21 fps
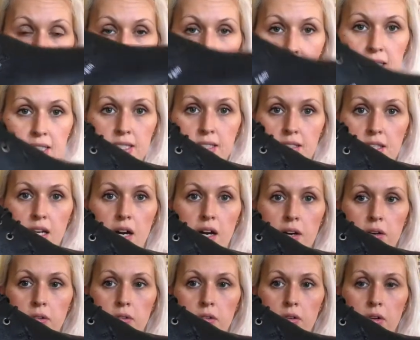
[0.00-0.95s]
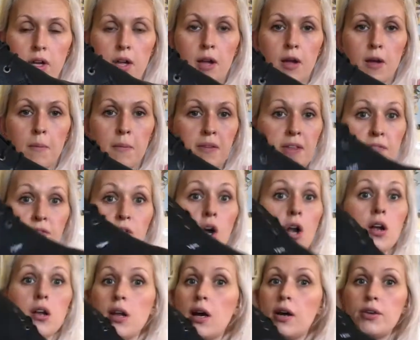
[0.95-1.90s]
these style. But they've
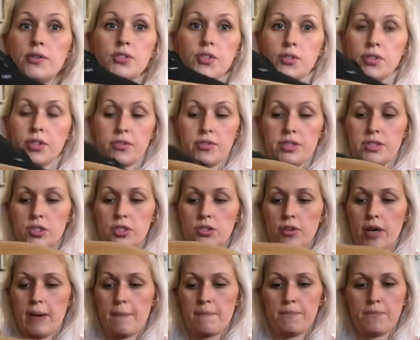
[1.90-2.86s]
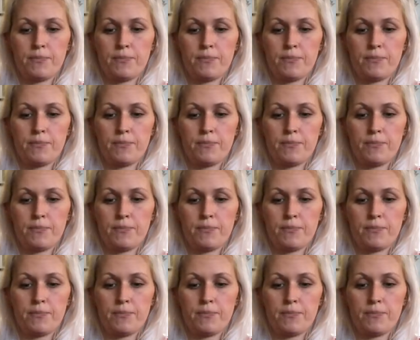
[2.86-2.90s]
got loads on their Instagram.